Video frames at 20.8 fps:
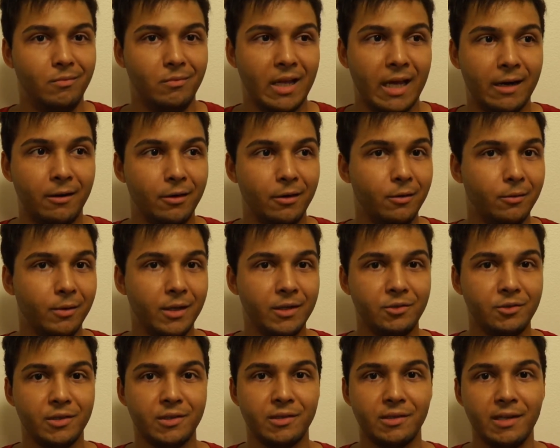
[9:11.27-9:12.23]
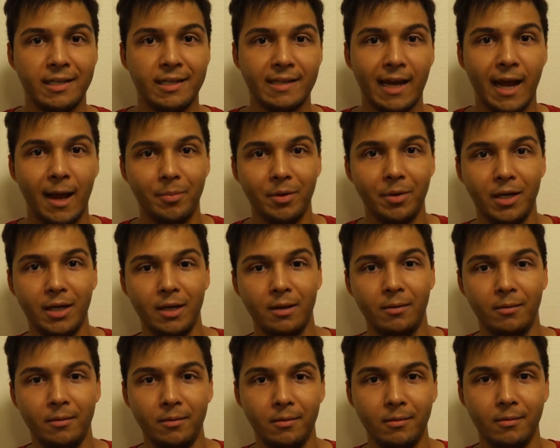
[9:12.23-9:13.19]
I don't know, it's
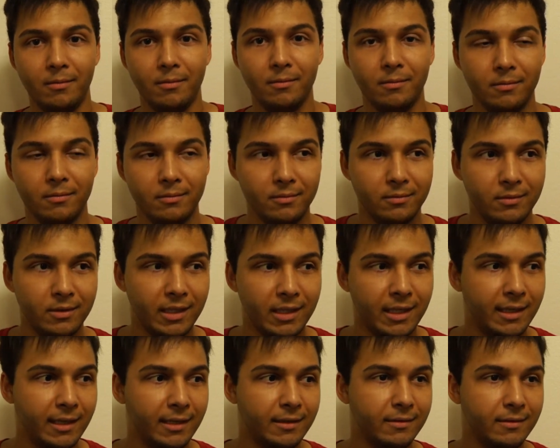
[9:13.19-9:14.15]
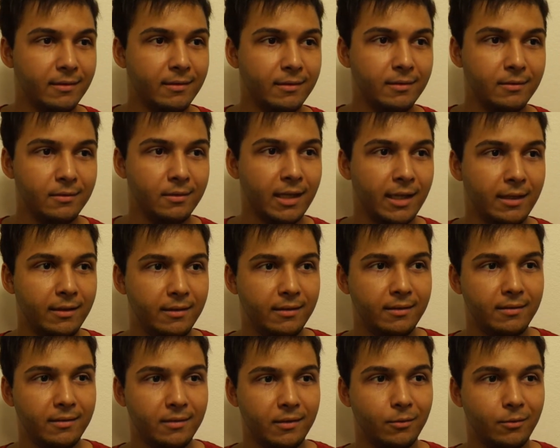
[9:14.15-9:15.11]
happening and I
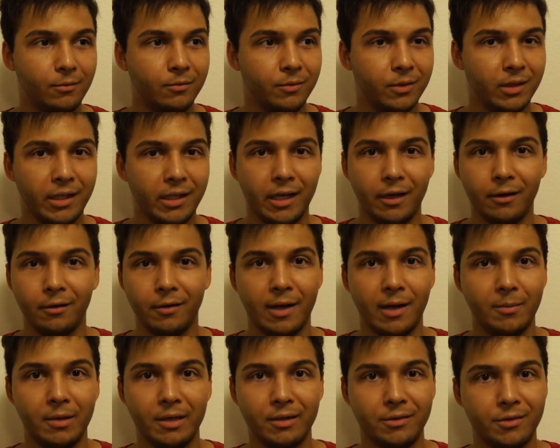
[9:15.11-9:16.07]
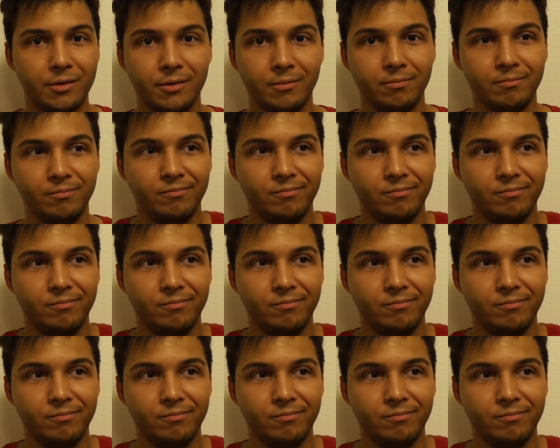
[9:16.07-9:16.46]
don't really care that much.